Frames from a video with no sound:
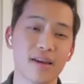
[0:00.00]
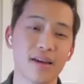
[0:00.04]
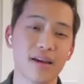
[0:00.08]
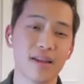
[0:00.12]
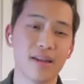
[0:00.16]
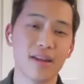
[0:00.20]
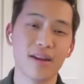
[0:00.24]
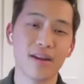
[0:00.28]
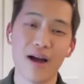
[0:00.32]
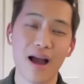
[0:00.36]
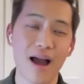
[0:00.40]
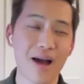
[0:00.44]

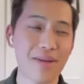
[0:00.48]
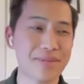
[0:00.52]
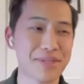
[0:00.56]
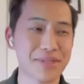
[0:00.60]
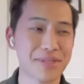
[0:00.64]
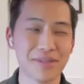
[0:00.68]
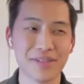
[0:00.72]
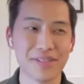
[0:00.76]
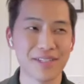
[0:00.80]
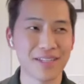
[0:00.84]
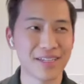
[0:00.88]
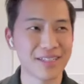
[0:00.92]
No,
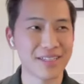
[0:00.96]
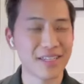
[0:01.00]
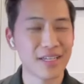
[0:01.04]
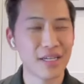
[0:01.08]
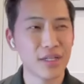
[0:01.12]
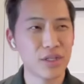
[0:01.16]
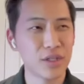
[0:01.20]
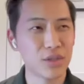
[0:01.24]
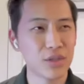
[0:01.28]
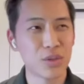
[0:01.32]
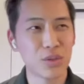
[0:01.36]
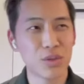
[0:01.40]
absolutely. Like
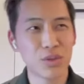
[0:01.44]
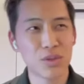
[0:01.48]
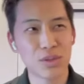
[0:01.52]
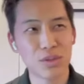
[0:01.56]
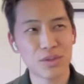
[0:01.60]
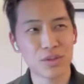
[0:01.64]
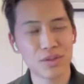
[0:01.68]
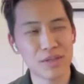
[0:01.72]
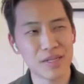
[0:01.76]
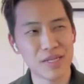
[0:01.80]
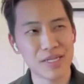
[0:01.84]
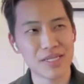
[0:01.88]
the
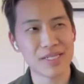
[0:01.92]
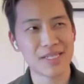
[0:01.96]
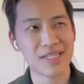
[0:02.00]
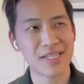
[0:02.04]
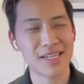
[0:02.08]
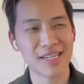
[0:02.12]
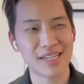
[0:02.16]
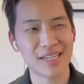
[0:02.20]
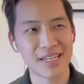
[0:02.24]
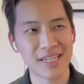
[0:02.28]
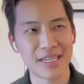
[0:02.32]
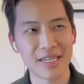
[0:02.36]
Google
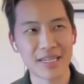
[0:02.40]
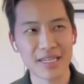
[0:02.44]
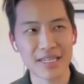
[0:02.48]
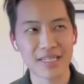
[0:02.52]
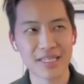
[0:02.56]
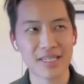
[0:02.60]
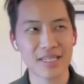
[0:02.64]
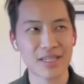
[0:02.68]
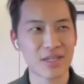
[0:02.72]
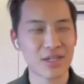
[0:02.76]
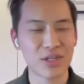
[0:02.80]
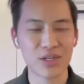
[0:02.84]
listing
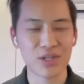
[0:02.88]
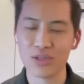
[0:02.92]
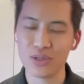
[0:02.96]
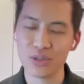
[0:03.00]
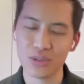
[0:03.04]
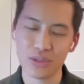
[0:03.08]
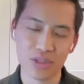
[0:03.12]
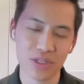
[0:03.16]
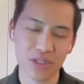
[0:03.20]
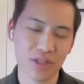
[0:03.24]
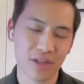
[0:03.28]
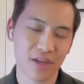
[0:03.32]
is
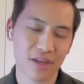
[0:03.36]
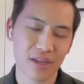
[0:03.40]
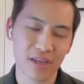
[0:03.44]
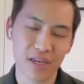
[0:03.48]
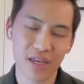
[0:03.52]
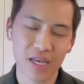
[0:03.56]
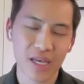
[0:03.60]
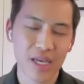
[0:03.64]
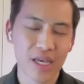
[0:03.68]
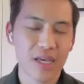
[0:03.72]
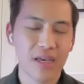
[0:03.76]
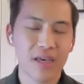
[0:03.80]
huge. Like,
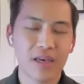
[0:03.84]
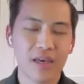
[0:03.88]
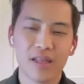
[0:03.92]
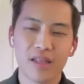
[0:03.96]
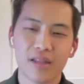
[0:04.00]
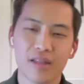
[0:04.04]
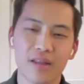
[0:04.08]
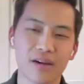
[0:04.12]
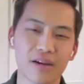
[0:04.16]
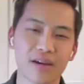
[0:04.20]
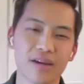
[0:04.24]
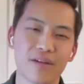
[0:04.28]

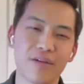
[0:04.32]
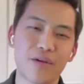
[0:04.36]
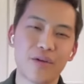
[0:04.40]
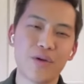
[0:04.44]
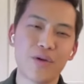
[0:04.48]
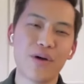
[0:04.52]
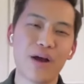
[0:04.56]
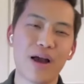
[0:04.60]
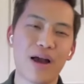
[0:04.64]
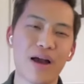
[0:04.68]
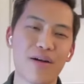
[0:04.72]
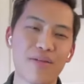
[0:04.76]
look, if you
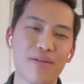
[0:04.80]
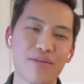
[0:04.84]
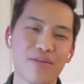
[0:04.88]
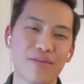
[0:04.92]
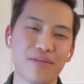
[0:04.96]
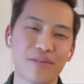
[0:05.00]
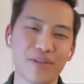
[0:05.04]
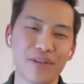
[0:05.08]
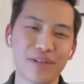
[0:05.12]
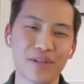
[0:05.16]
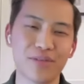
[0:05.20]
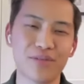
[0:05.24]
don't have
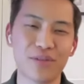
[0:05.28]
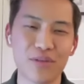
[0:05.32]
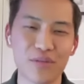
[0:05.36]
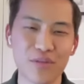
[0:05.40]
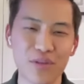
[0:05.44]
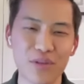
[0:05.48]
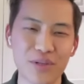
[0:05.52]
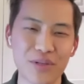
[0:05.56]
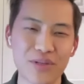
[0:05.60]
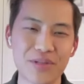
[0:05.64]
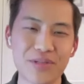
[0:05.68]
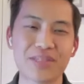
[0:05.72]
good
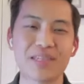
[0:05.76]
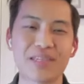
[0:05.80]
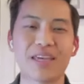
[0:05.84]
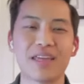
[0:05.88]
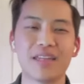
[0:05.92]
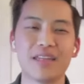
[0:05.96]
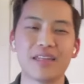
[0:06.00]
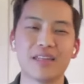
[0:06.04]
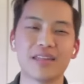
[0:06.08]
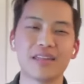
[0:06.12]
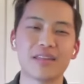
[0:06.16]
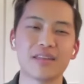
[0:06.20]
reviews
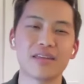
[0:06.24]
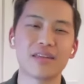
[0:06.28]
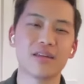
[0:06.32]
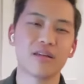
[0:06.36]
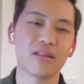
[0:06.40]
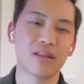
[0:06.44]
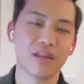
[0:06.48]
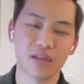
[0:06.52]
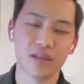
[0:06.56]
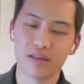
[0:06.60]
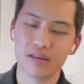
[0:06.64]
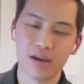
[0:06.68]
and,
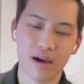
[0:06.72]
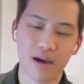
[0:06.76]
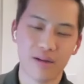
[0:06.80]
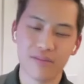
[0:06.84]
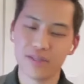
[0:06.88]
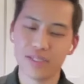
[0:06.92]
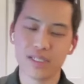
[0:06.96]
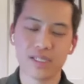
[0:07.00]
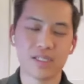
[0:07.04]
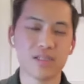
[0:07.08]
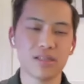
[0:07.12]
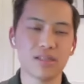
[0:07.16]
like
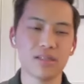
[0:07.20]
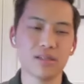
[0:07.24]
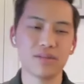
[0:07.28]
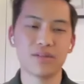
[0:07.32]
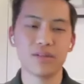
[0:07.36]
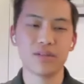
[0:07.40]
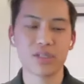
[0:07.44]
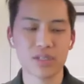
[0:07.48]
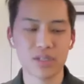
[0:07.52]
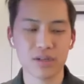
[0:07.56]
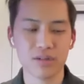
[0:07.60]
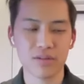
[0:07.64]
obviously
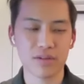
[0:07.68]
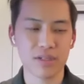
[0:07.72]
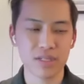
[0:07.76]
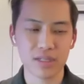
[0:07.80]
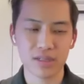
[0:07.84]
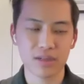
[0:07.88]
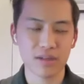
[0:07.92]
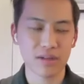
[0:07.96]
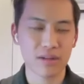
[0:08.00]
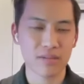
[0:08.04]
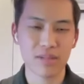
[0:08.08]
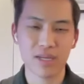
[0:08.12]
deliver your service,
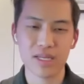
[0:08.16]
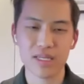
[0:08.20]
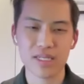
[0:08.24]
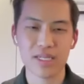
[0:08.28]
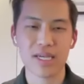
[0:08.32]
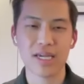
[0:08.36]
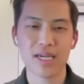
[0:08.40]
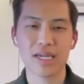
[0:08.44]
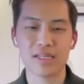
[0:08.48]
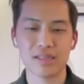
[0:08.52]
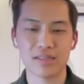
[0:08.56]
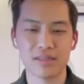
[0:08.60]
and I'm not
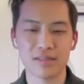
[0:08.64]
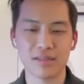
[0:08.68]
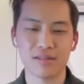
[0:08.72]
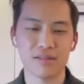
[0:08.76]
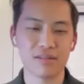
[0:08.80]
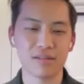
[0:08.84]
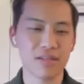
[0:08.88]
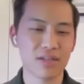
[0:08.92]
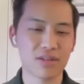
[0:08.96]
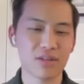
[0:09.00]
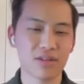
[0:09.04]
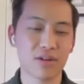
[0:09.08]
saying,
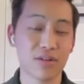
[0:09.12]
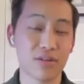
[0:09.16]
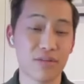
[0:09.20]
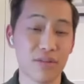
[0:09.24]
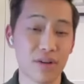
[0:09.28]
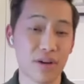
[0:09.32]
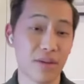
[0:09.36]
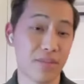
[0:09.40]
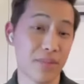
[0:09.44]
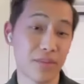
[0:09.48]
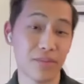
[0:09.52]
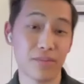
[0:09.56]
text all your
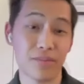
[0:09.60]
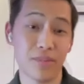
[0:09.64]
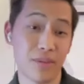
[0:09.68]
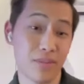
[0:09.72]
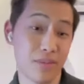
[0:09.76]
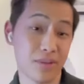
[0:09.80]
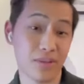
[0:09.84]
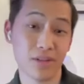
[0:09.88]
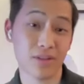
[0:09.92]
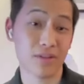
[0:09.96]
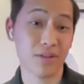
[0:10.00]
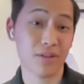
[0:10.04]
friends,
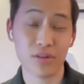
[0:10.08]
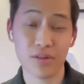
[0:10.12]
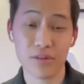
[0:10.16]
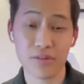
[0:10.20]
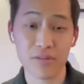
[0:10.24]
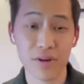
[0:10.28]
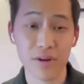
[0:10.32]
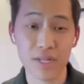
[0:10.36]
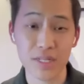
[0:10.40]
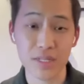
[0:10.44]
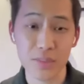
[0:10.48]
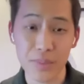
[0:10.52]
maybe text all
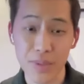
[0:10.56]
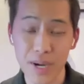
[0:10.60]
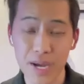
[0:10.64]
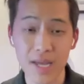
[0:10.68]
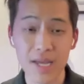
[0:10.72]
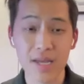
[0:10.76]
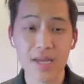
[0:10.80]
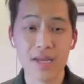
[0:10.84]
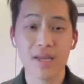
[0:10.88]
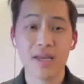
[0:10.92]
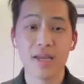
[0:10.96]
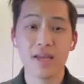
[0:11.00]
your friends,
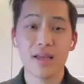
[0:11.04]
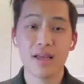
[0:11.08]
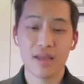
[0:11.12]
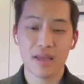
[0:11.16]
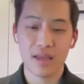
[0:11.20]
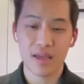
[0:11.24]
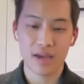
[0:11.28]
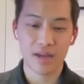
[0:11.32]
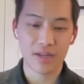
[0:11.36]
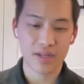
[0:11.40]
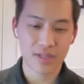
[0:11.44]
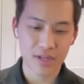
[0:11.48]
but
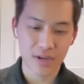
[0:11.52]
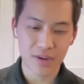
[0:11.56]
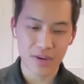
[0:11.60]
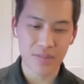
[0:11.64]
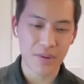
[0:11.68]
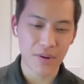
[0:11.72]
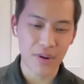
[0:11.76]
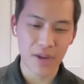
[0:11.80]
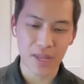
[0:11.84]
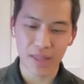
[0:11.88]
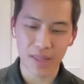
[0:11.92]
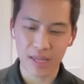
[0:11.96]
at a certain
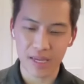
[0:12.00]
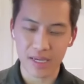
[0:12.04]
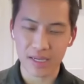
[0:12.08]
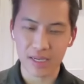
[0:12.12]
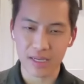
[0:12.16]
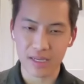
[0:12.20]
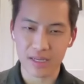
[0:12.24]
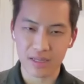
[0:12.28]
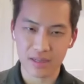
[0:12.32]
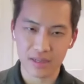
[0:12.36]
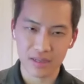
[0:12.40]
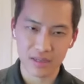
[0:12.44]
point,
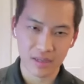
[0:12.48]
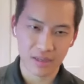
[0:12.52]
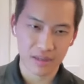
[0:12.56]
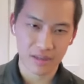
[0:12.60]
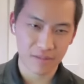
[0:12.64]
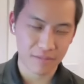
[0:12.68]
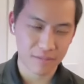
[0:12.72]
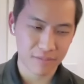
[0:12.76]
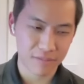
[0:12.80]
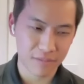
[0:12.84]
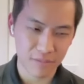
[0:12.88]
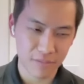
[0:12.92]
like
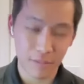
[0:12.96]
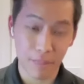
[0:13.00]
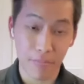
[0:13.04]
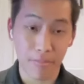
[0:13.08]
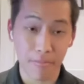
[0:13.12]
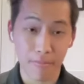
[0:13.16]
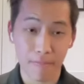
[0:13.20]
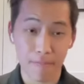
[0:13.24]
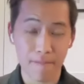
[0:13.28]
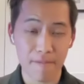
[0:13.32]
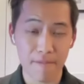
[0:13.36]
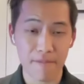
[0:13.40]

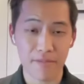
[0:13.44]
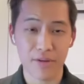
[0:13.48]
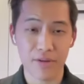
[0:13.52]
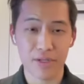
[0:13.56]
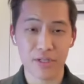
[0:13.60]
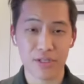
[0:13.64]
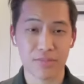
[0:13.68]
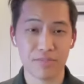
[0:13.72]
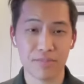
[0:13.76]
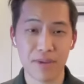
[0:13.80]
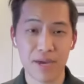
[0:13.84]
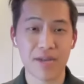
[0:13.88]
if you're
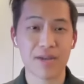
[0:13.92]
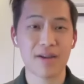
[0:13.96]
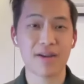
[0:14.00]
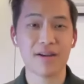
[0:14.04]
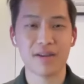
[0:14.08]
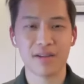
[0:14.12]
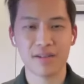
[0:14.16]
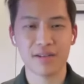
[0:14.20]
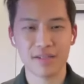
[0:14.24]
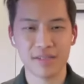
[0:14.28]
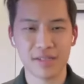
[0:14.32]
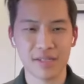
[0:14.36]
just
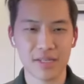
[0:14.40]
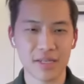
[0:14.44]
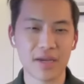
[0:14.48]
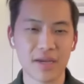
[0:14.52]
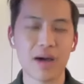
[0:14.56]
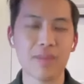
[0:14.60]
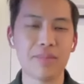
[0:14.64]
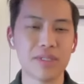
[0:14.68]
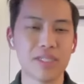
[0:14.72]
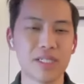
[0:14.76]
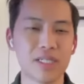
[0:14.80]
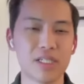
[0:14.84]
better than the
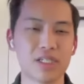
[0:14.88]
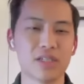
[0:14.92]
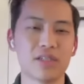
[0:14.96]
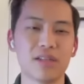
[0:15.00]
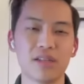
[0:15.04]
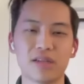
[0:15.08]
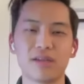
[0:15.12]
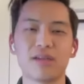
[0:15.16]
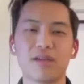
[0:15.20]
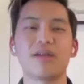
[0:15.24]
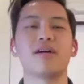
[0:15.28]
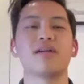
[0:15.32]
competition,
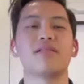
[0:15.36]
like